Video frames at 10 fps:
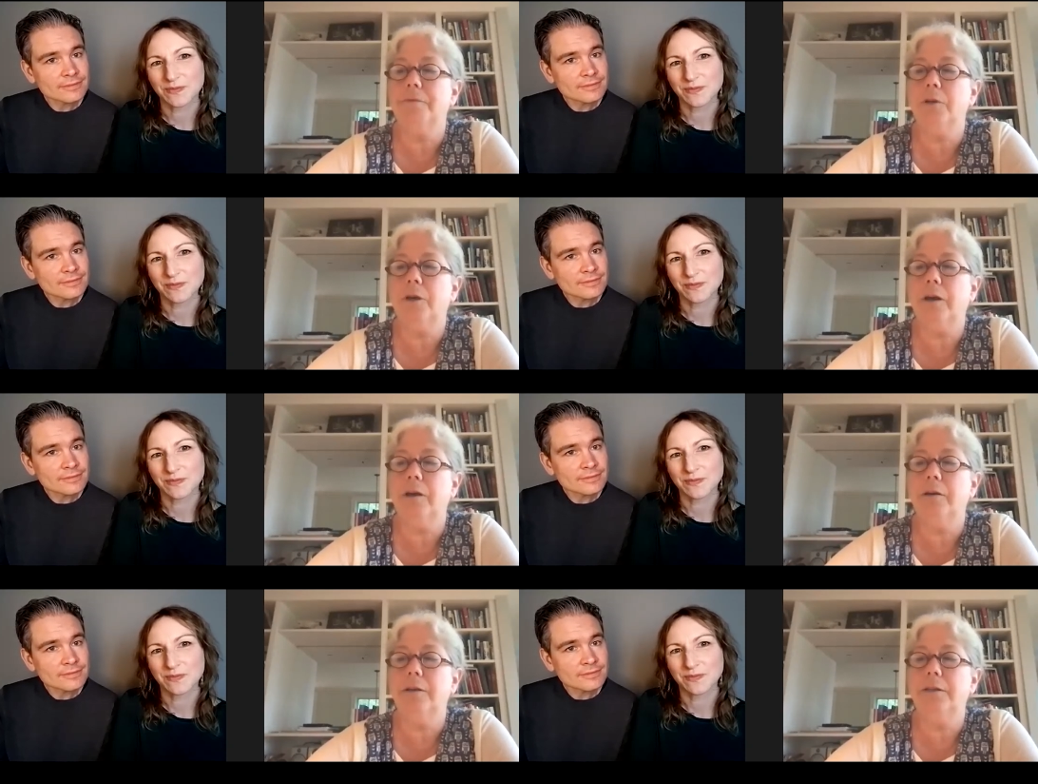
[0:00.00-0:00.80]

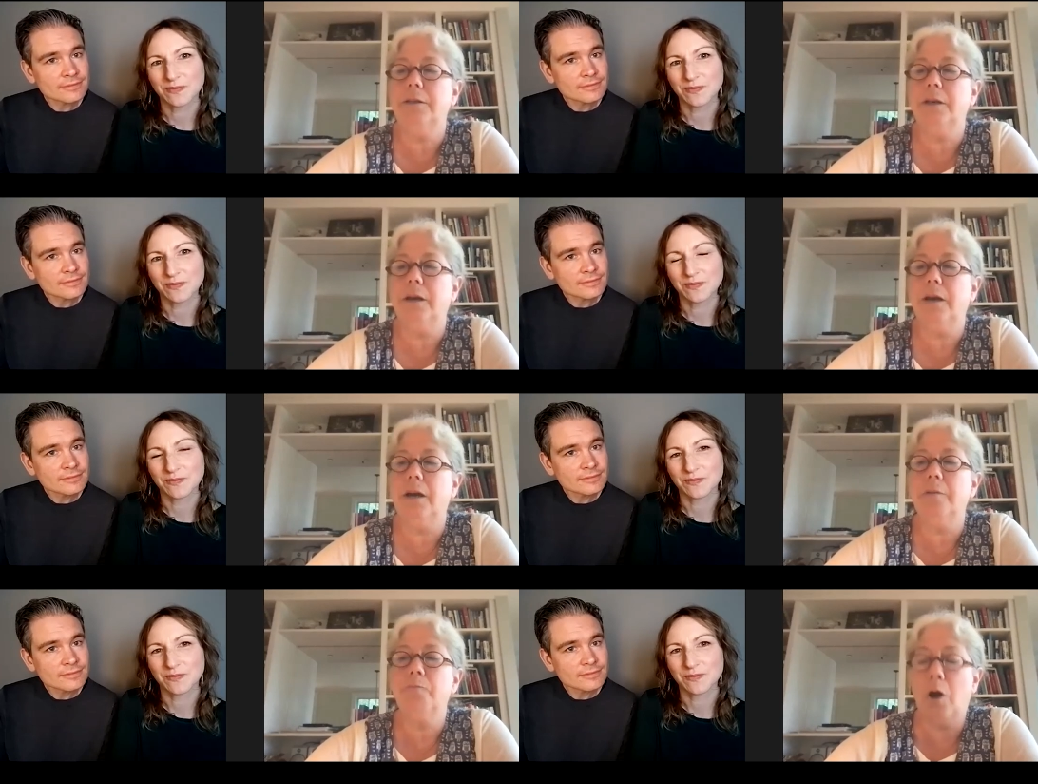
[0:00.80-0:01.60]
Speaker 1: I,
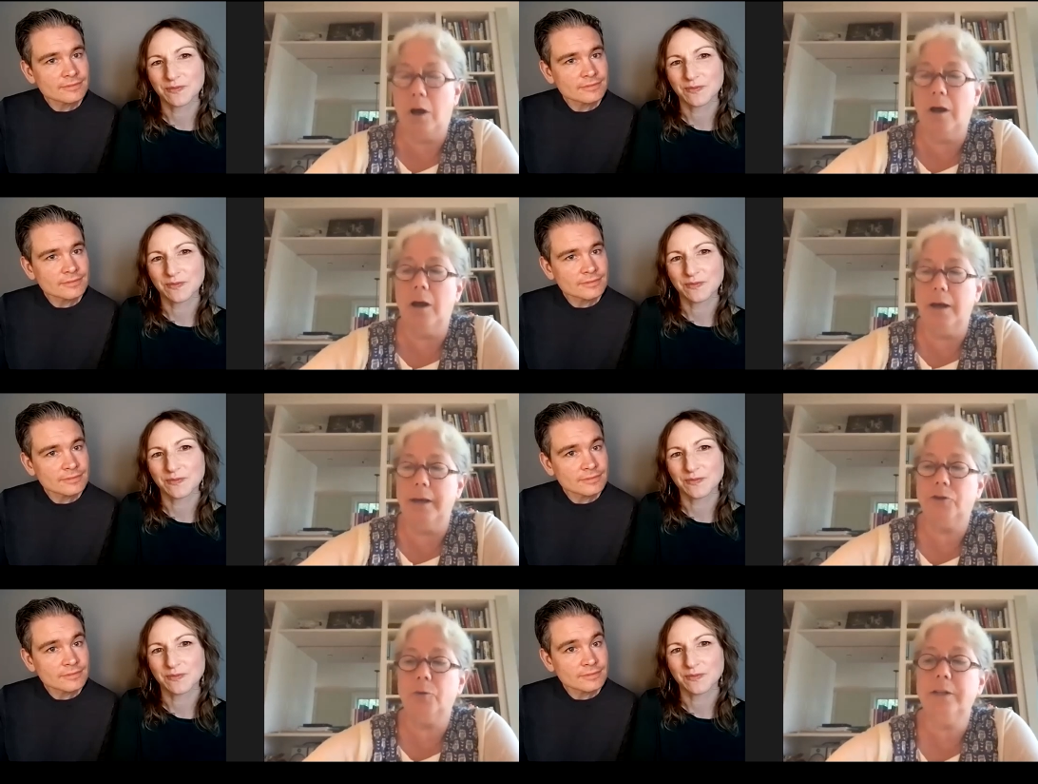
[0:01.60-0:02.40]
I, I
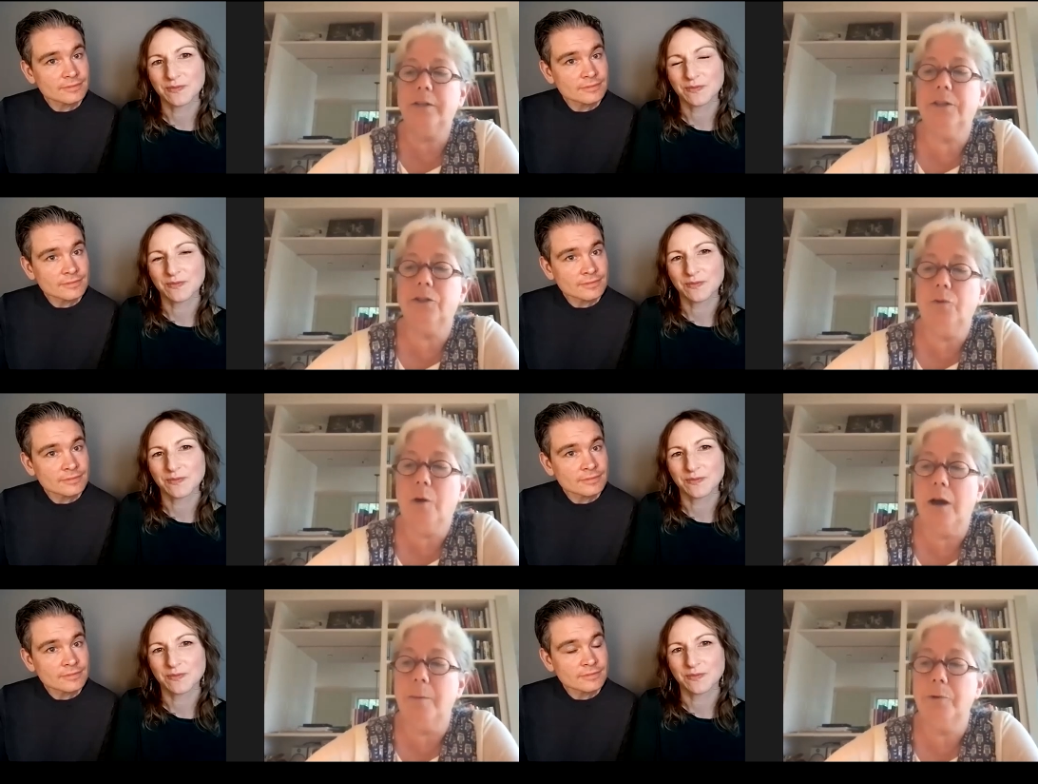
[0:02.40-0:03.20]
direct this new
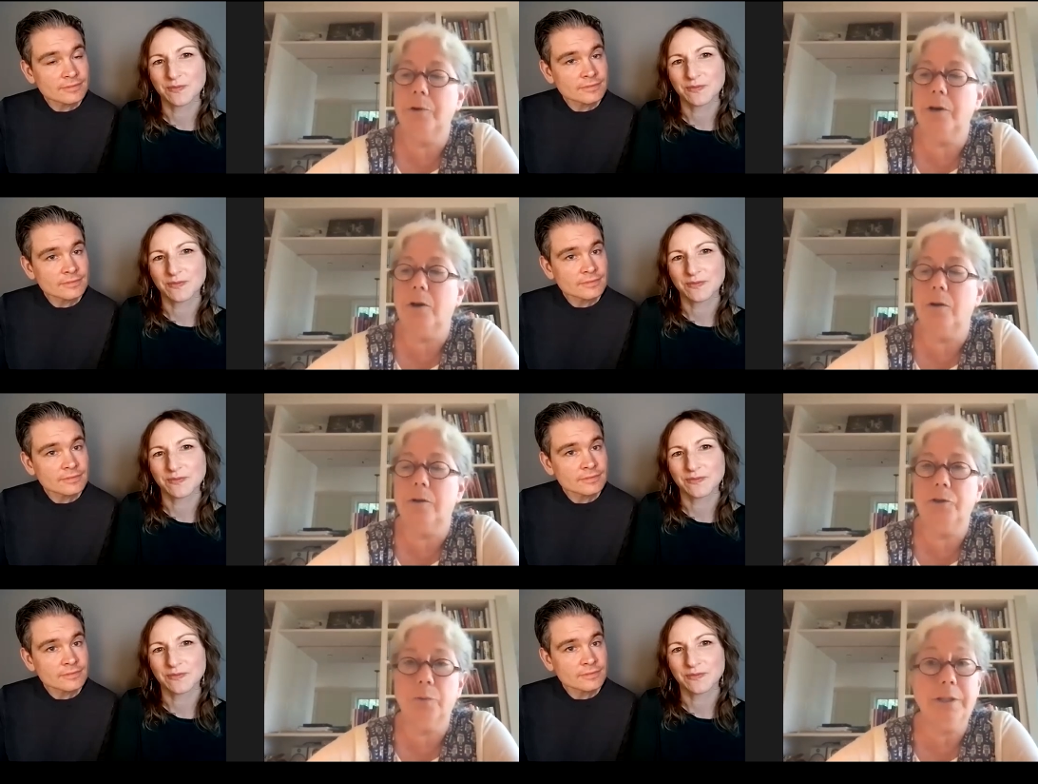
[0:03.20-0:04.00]
opera
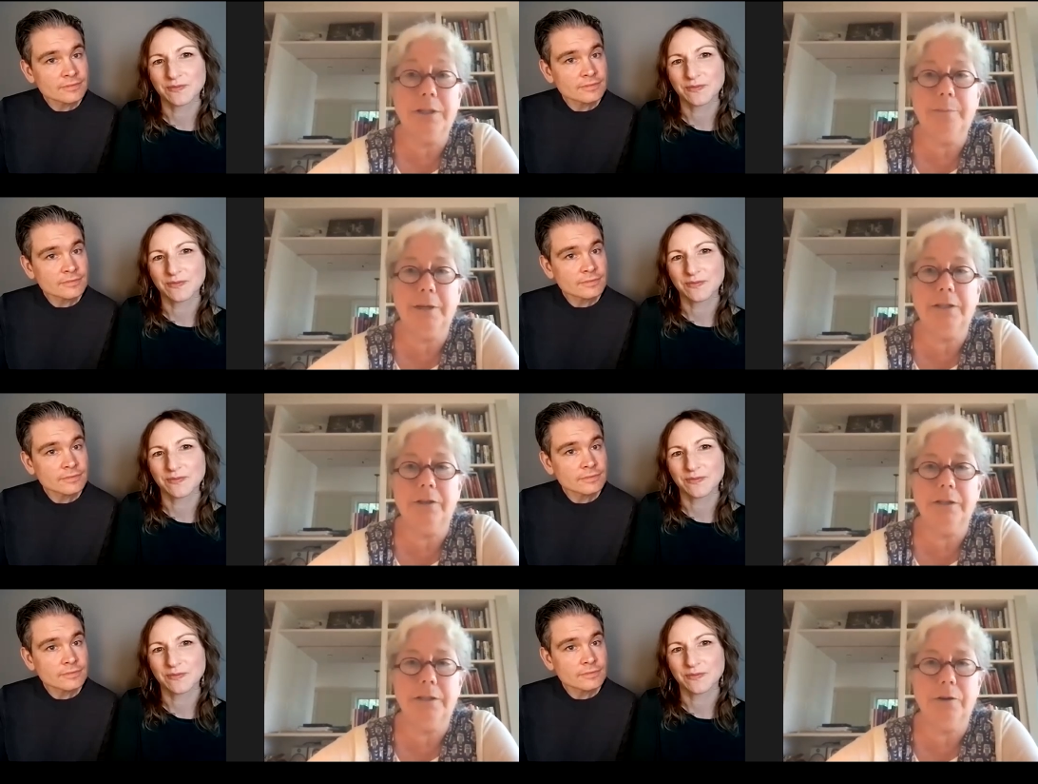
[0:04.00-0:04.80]
called Eurydice based
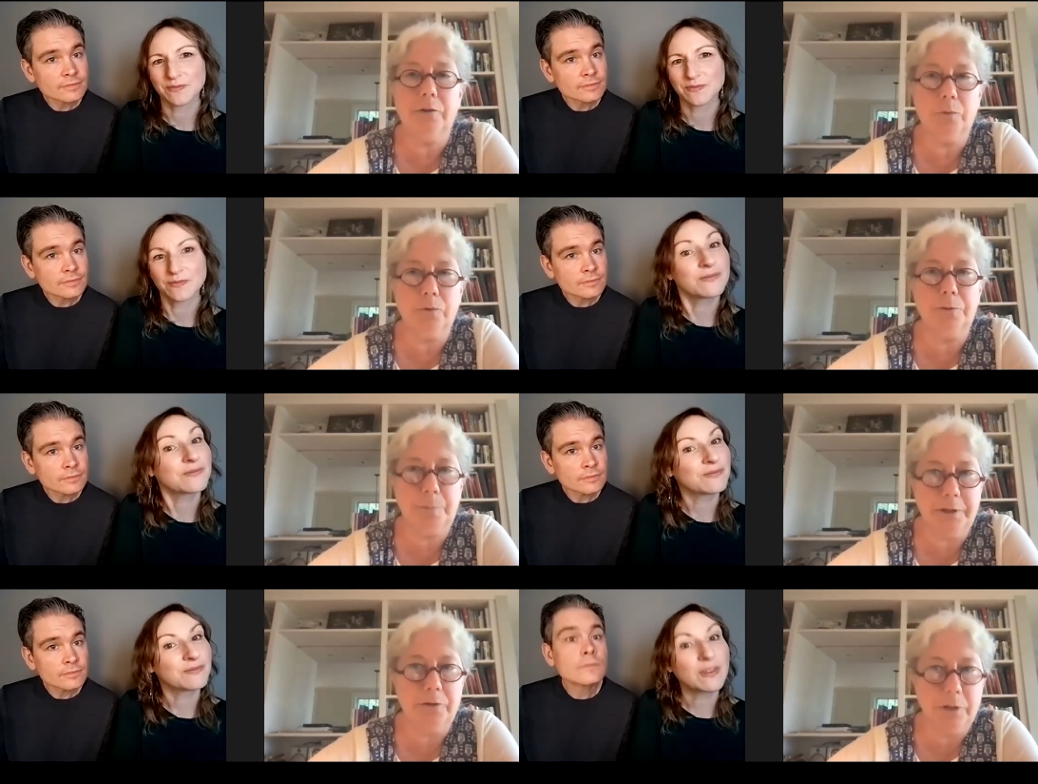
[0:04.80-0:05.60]
on Sarah Ruhl's
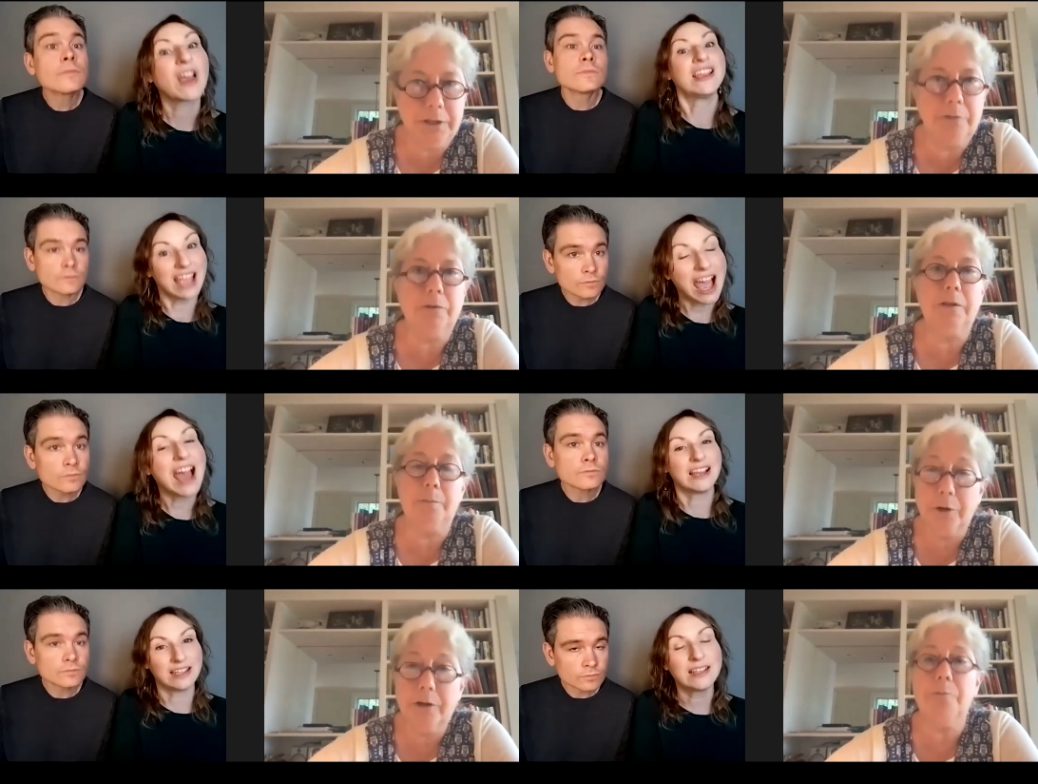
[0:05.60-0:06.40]
play Eurydice with hmm.
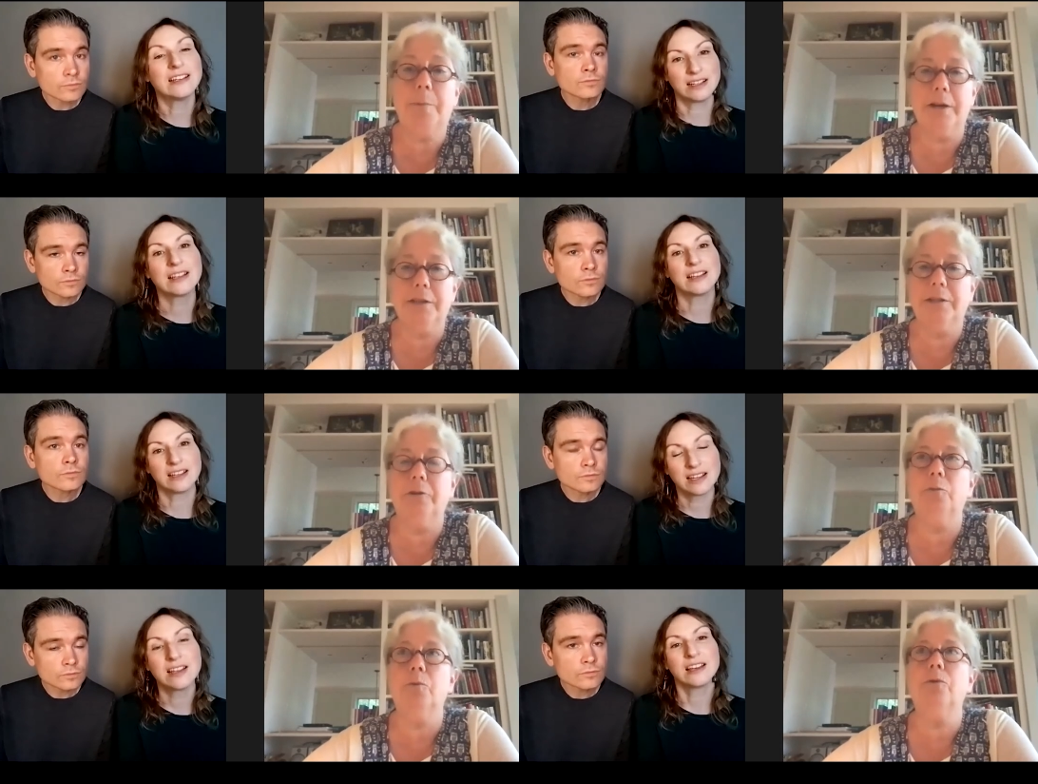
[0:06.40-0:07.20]
libretto by
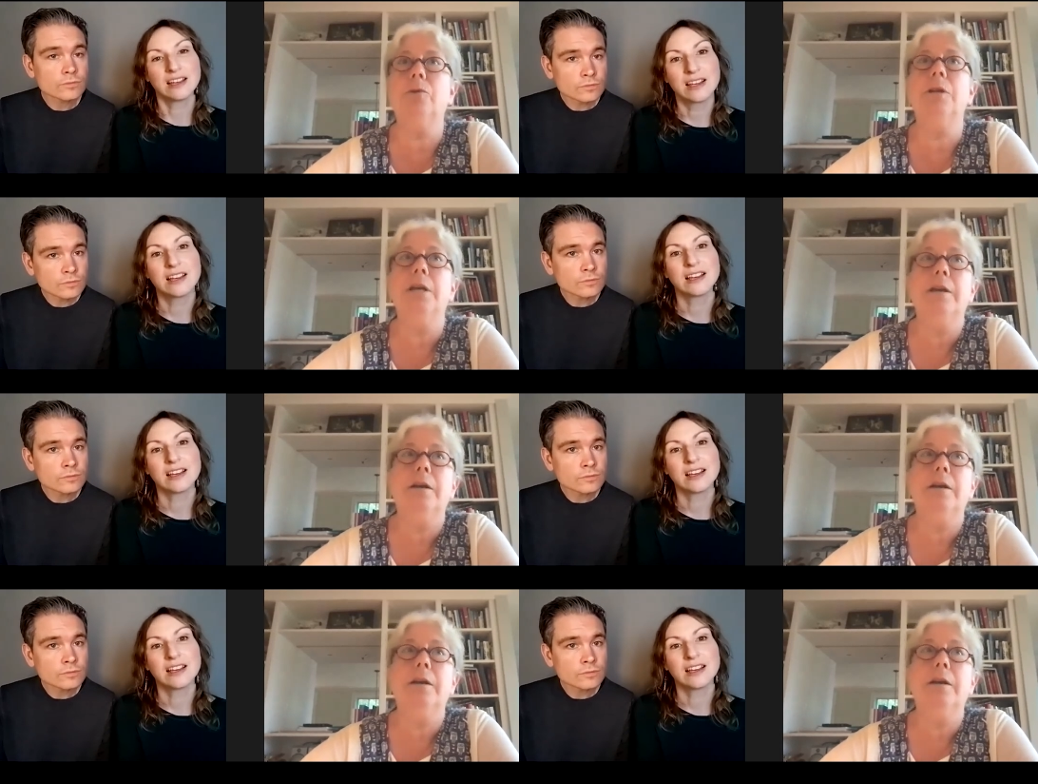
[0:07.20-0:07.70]
Sarah Rule.